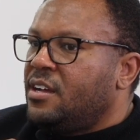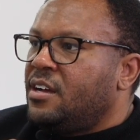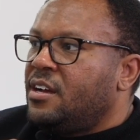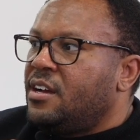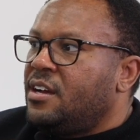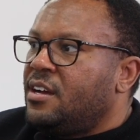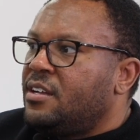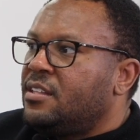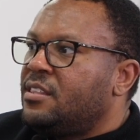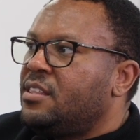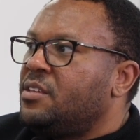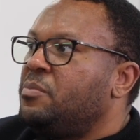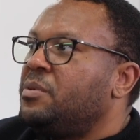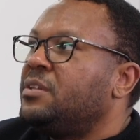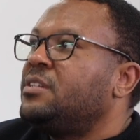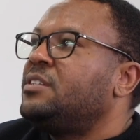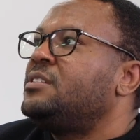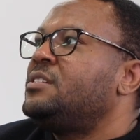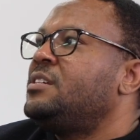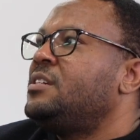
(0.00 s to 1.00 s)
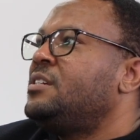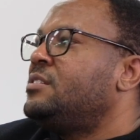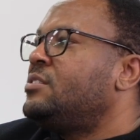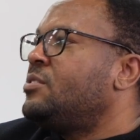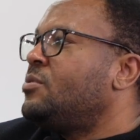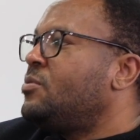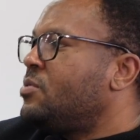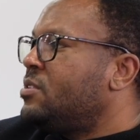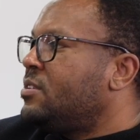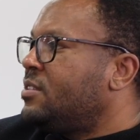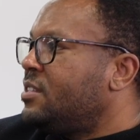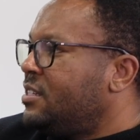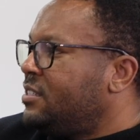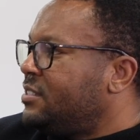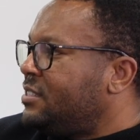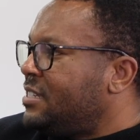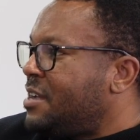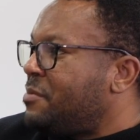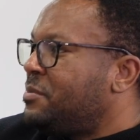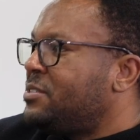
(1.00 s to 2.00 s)
the ability to order
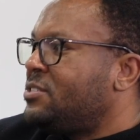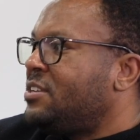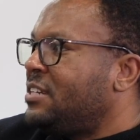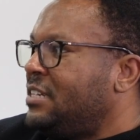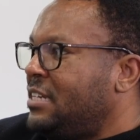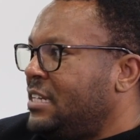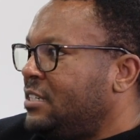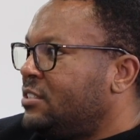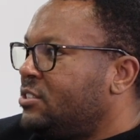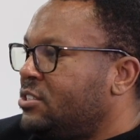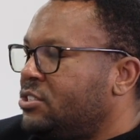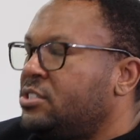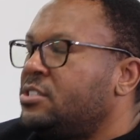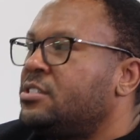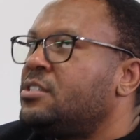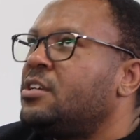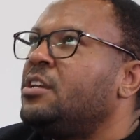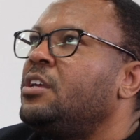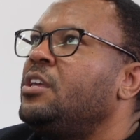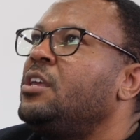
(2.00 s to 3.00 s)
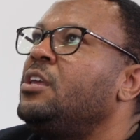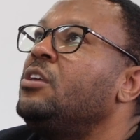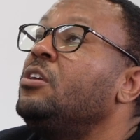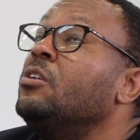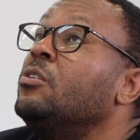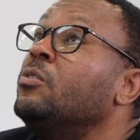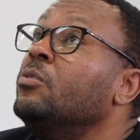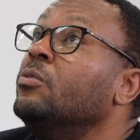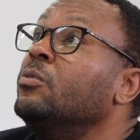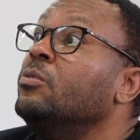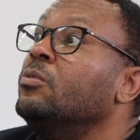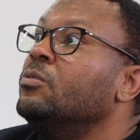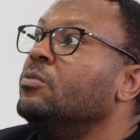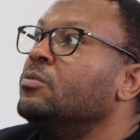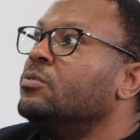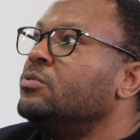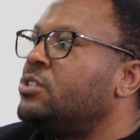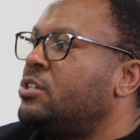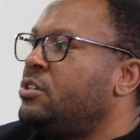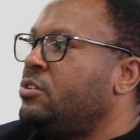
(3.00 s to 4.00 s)
things in Amazon in English is a
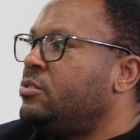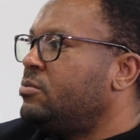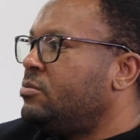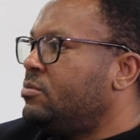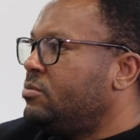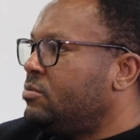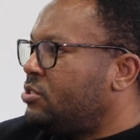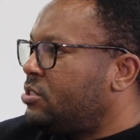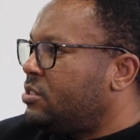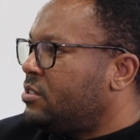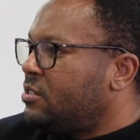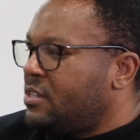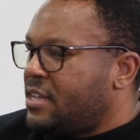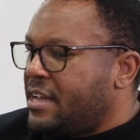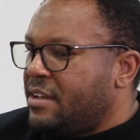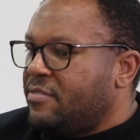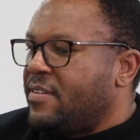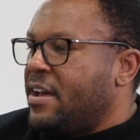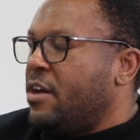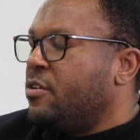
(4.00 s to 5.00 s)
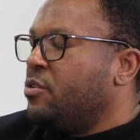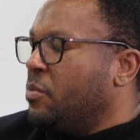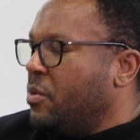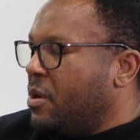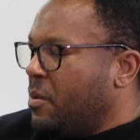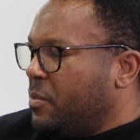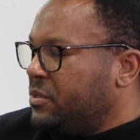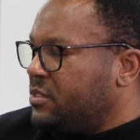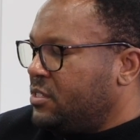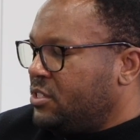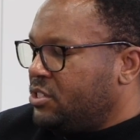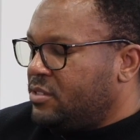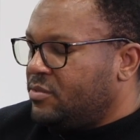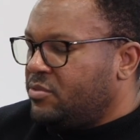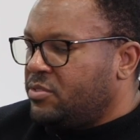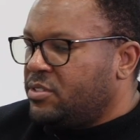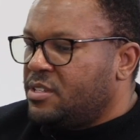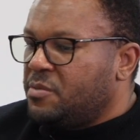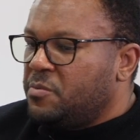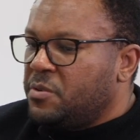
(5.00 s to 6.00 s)
huge like value proposition
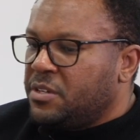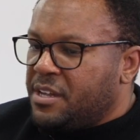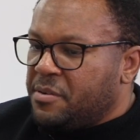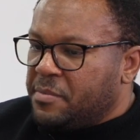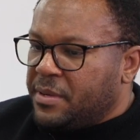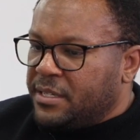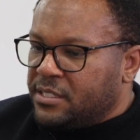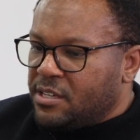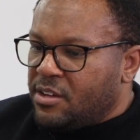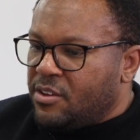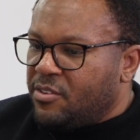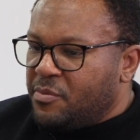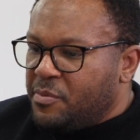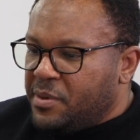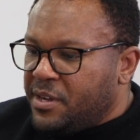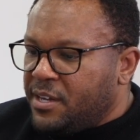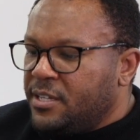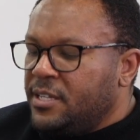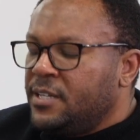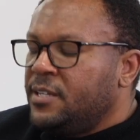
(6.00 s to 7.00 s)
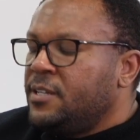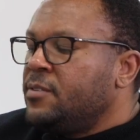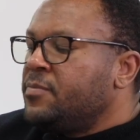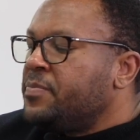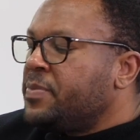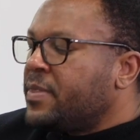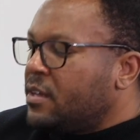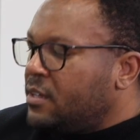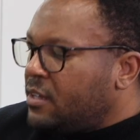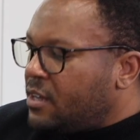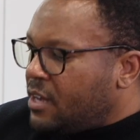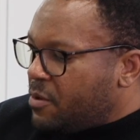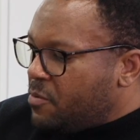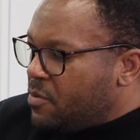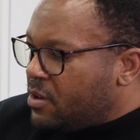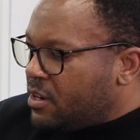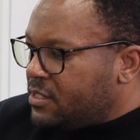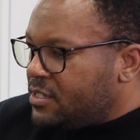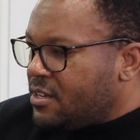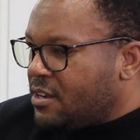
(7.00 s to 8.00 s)
for someone like myself. But I
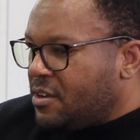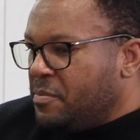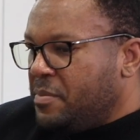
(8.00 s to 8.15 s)
want to talk a